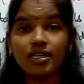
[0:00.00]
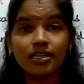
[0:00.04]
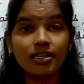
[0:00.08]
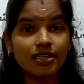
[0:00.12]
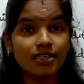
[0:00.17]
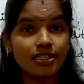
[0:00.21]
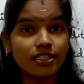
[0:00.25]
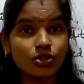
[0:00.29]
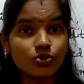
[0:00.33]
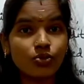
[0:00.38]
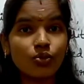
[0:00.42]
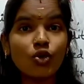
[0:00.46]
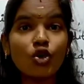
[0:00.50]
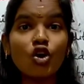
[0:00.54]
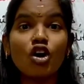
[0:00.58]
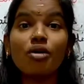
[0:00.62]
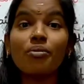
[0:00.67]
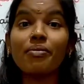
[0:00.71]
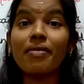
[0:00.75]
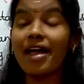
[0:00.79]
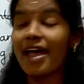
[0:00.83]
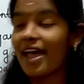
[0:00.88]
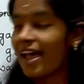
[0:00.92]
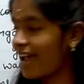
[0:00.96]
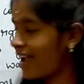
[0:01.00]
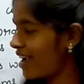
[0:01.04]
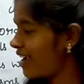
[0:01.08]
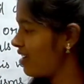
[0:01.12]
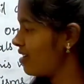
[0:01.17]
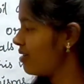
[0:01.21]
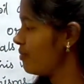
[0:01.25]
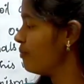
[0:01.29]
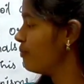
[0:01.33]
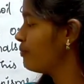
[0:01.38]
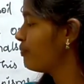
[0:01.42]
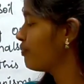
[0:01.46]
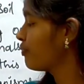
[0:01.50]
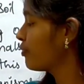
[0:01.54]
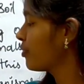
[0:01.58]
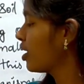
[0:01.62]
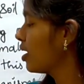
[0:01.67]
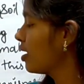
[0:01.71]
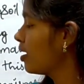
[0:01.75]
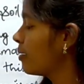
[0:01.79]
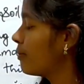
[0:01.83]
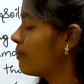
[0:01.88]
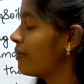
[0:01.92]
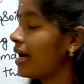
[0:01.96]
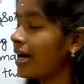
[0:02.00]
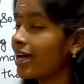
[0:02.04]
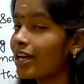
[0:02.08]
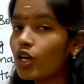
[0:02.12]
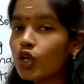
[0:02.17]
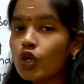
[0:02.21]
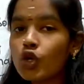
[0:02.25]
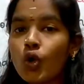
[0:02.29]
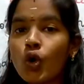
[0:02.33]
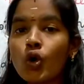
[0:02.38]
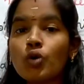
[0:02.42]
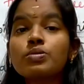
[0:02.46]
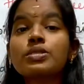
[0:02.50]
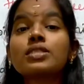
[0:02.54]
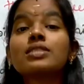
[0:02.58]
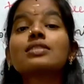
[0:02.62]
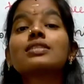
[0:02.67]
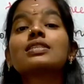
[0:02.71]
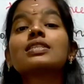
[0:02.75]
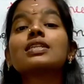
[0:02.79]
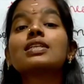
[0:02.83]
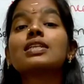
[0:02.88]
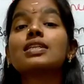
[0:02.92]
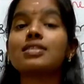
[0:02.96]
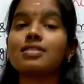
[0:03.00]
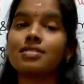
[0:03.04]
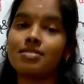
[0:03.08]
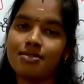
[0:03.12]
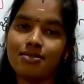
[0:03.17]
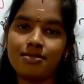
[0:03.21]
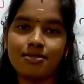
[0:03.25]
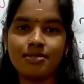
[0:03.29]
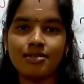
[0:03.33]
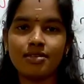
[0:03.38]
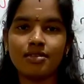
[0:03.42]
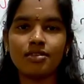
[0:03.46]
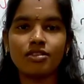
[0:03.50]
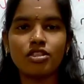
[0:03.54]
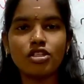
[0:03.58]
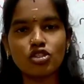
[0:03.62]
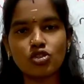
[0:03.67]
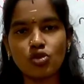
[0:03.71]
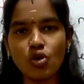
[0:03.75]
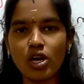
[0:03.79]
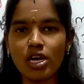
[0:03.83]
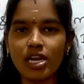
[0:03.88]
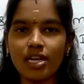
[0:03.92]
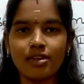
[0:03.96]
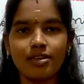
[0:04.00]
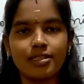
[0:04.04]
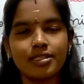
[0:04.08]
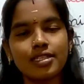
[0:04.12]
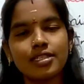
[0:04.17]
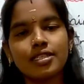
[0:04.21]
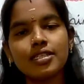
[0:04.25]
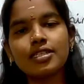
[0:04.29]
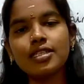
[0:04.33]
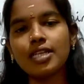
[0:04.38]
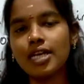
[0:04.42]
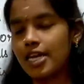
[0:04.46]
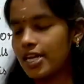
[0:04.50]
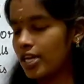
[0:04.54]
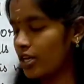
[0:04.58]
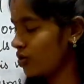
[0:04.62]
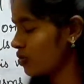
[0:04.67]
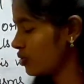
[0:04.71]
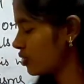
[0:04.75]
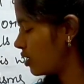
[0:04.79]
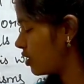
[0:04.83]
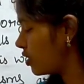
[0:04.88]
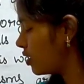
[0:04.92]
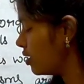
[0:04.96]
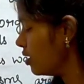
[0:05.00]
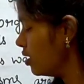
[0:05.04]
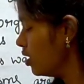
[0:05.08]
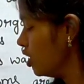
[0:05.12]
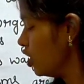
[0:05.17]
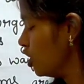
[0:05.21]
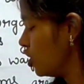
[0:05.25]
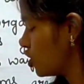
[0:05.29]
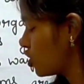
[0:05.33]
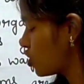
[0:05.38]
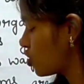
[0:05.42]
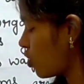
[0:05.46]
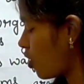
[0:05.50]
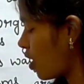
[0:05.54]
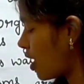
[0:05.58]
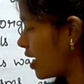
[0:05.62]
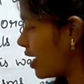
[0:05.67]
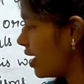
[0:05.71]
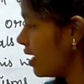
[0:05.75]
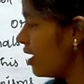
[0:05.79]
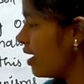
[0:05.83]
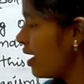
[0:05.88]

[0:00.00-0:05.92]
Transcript: earthworm and microbes turn the soil, turn and loosen the soil